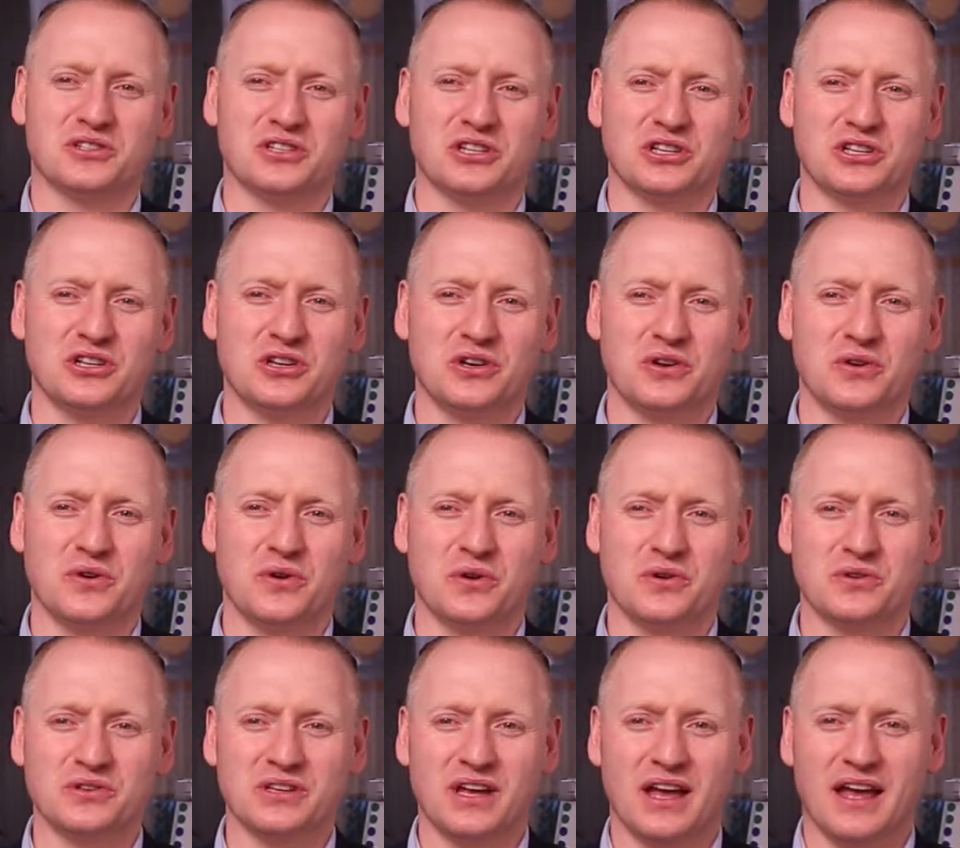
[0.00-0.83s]
you to
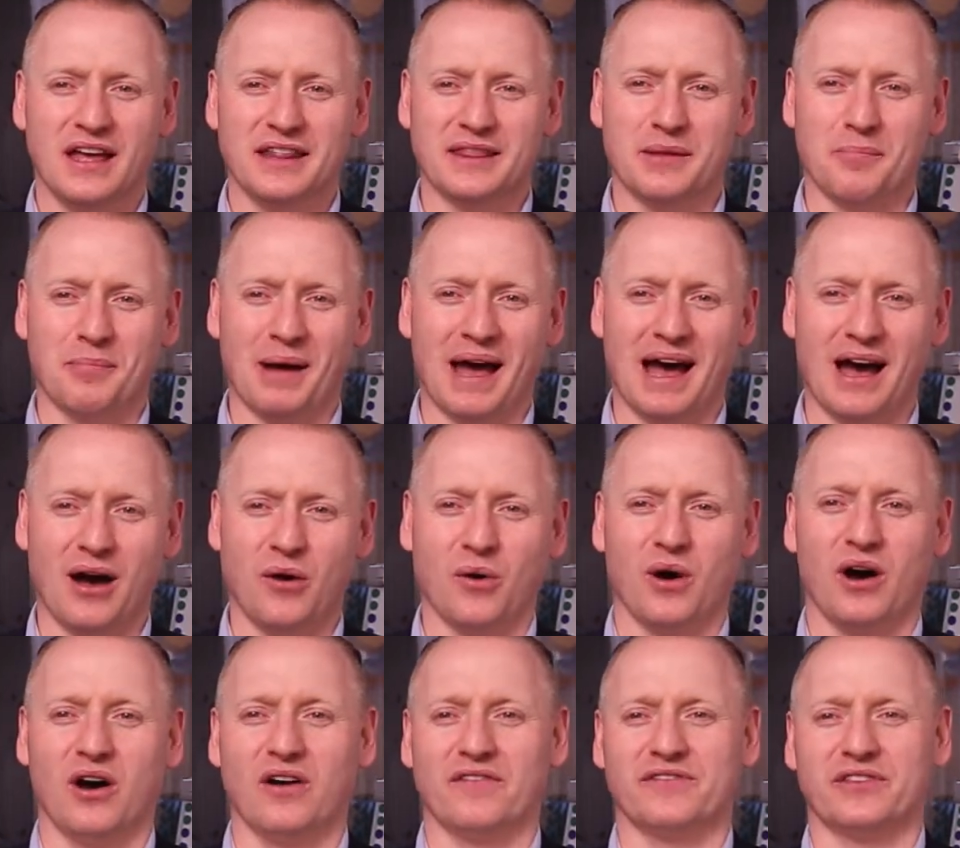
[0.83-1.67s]
use the
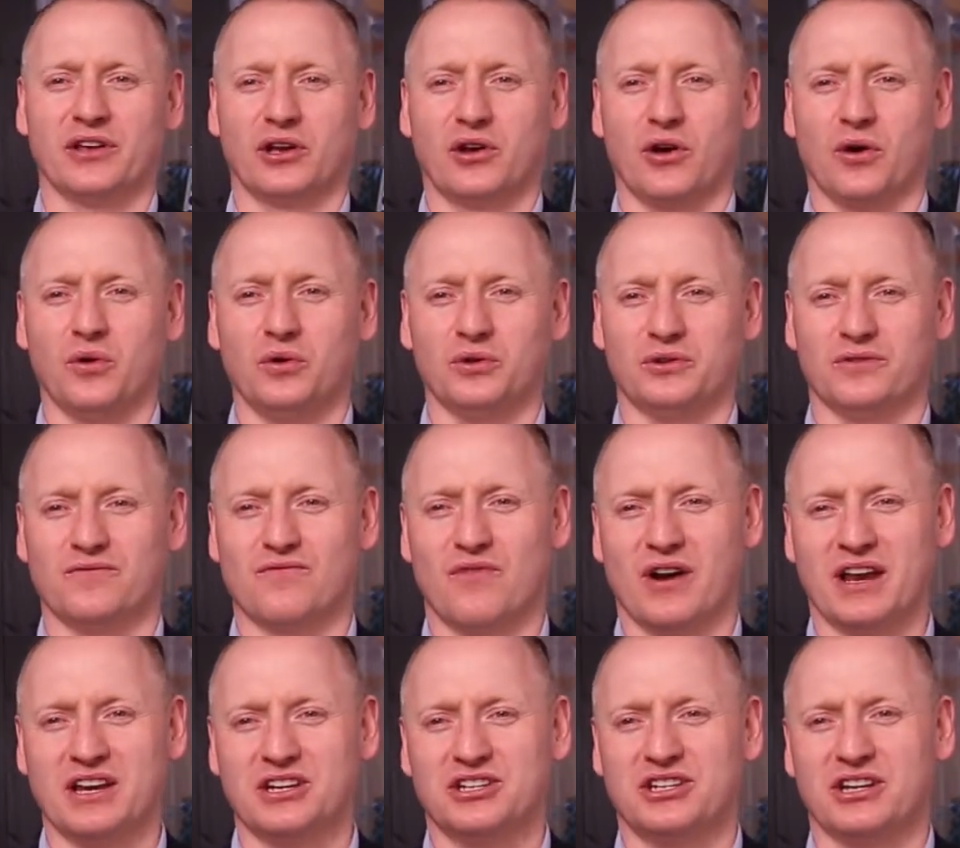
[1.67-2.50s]
power of the golden
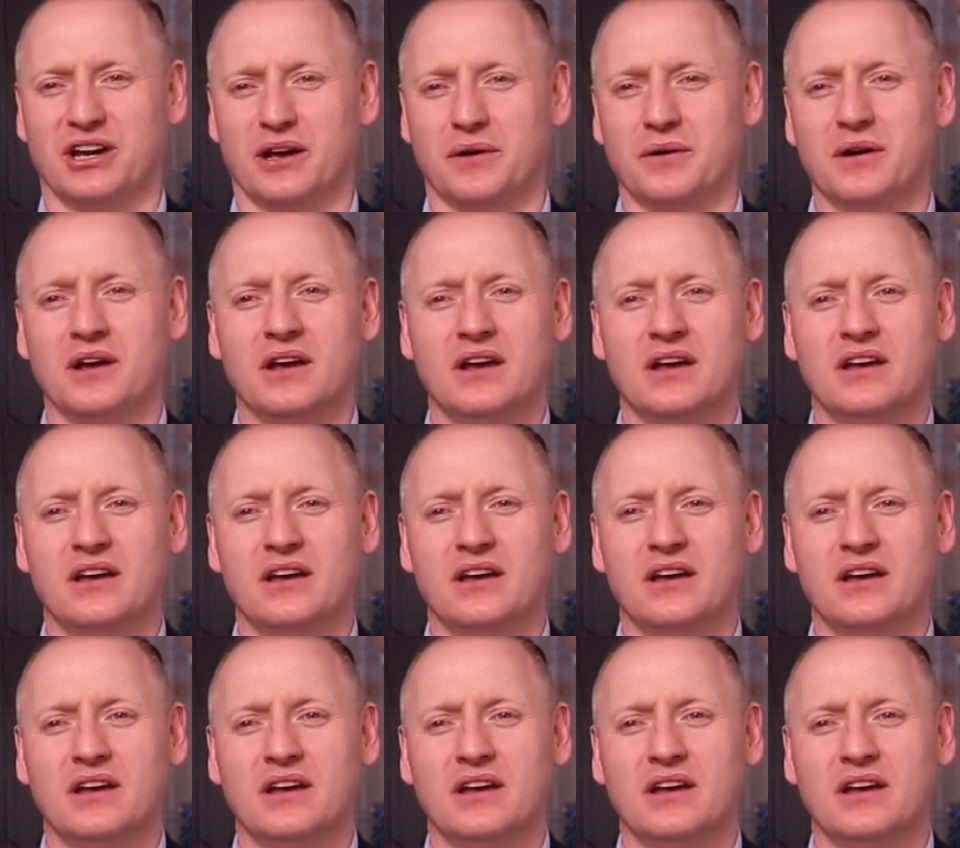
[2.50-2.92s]
ratio.